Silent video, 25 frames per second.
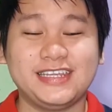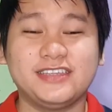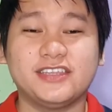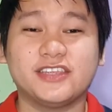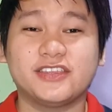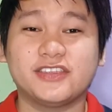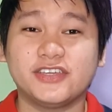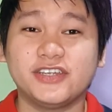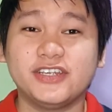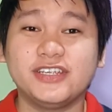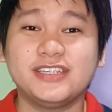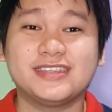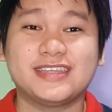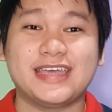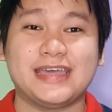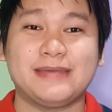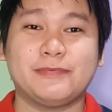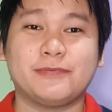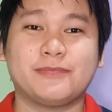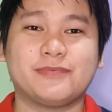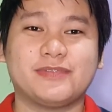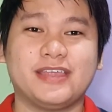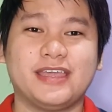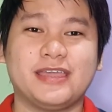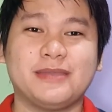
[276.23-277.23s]
the third type
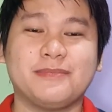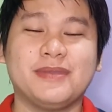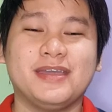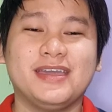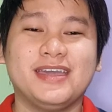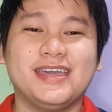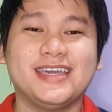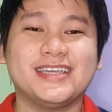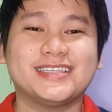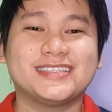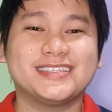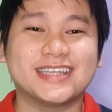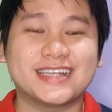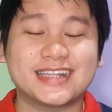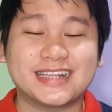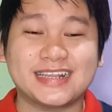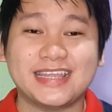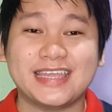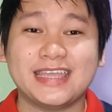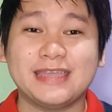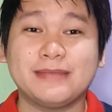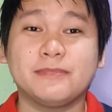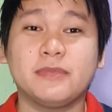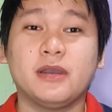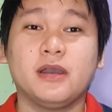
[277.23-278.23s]
of claim is the
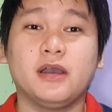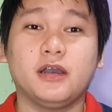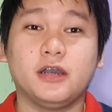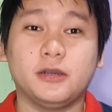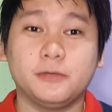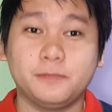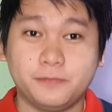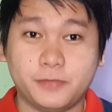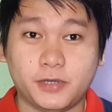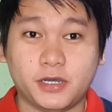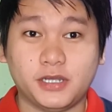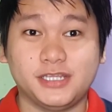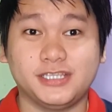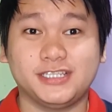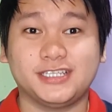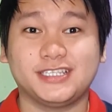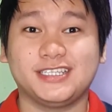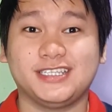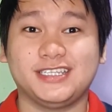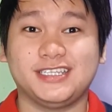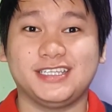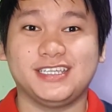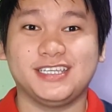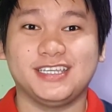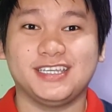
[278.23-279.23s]
claim of
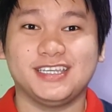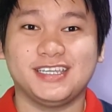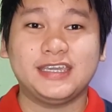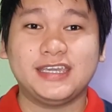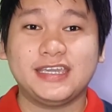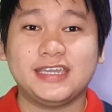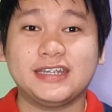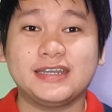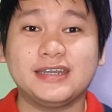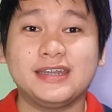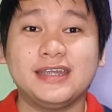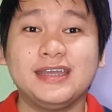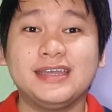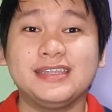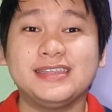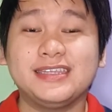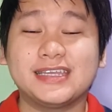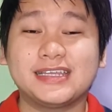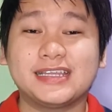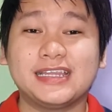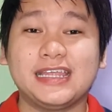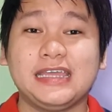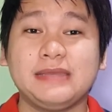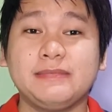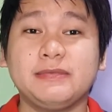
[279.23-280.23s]
policy. Here,
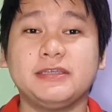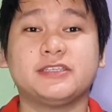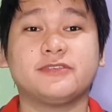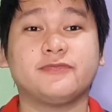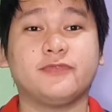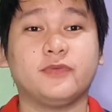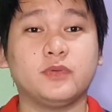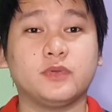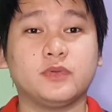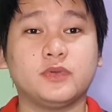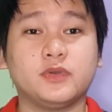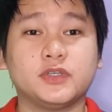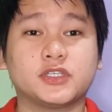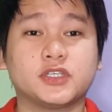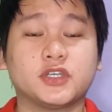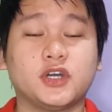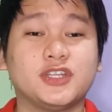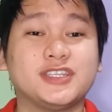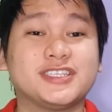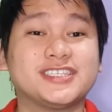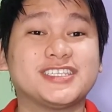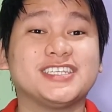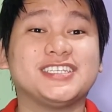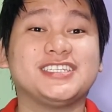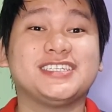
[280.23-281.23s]
the claim is focused
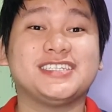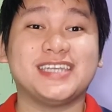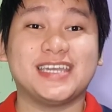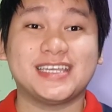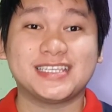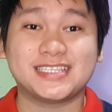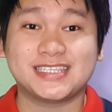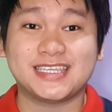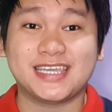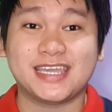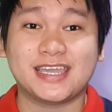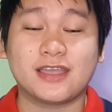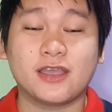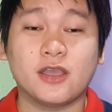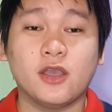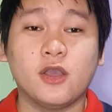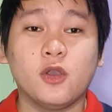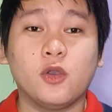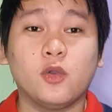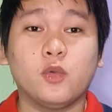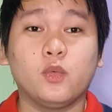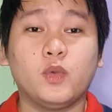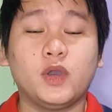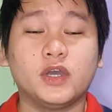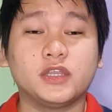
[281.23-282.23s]
on suggesting
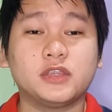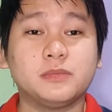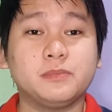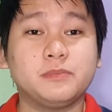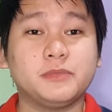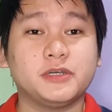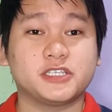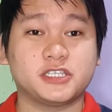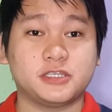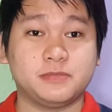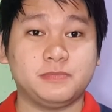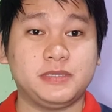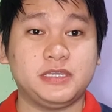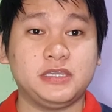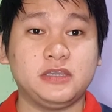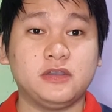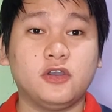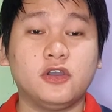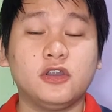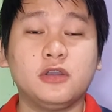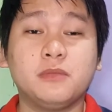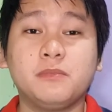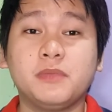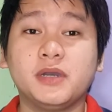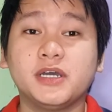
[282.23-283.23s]
what must be
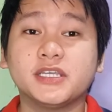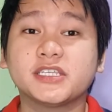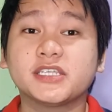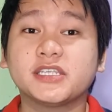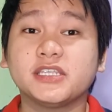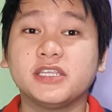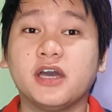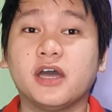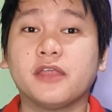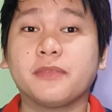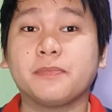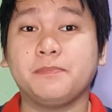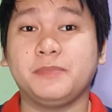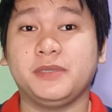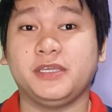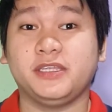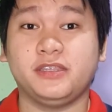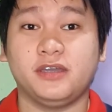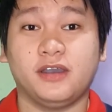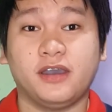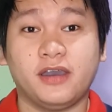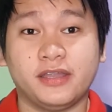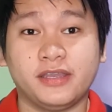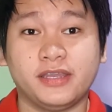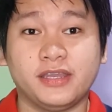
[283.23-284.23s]
or must not be
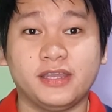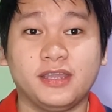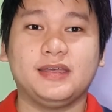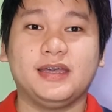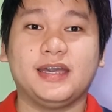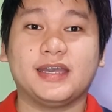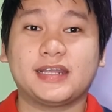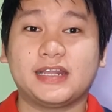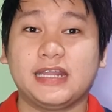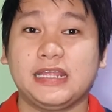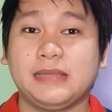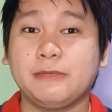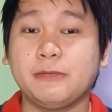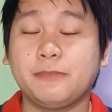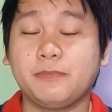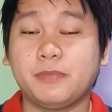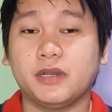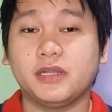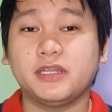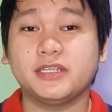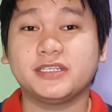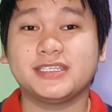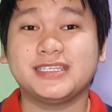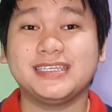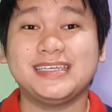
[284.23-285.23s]
done. A claim of
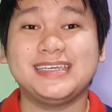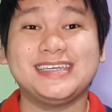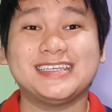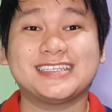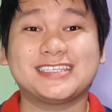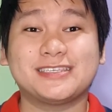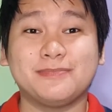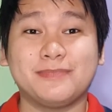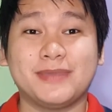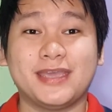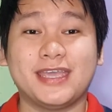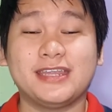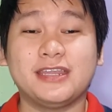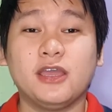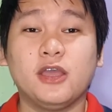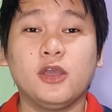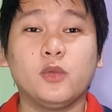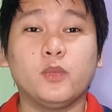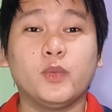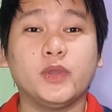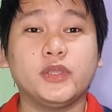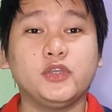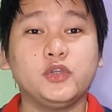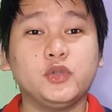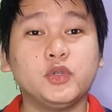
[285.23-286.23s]
policy is made
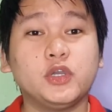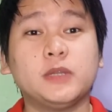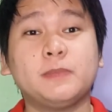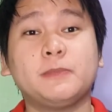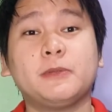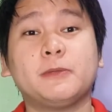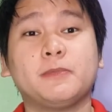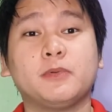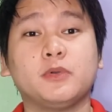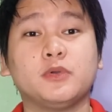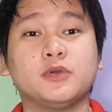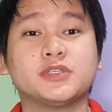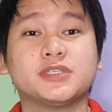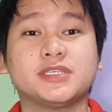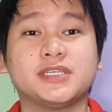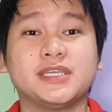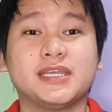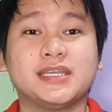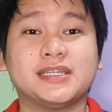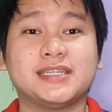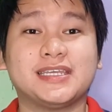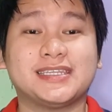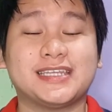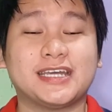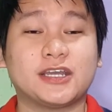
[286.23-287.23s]
when you are
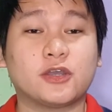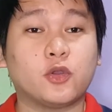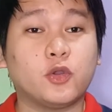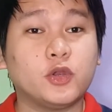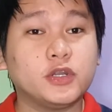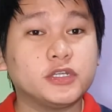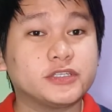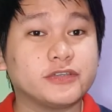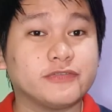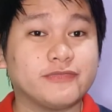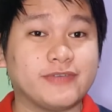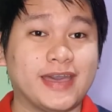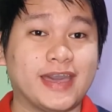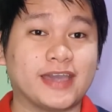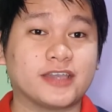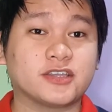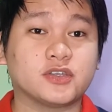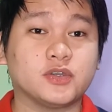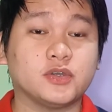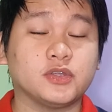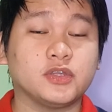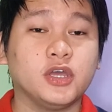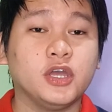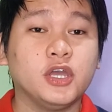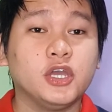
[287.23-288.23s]
proposing that a course of
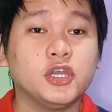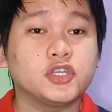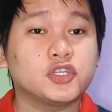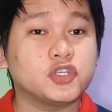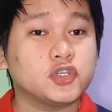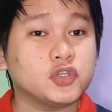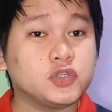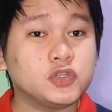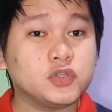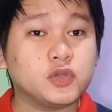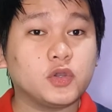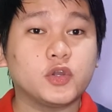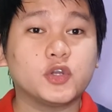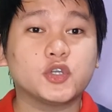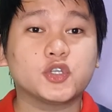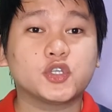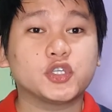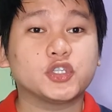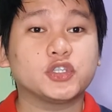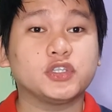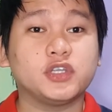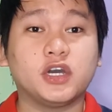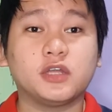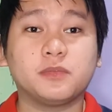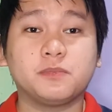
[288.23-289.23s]
action should or
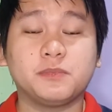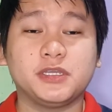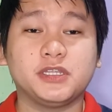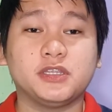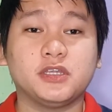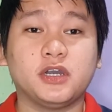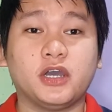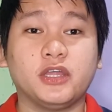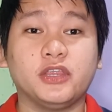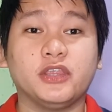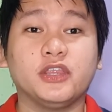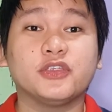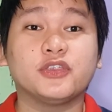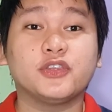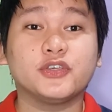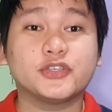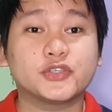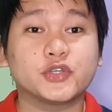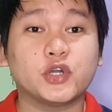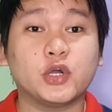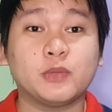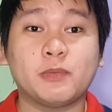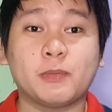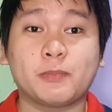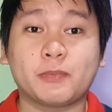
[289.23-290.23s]
should not be done to
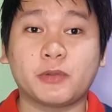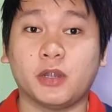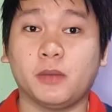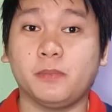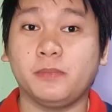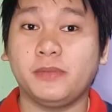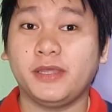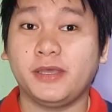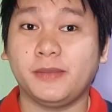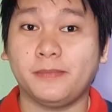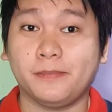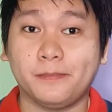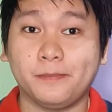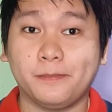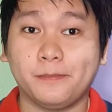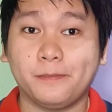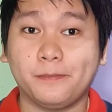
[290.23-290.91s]
solve a problem.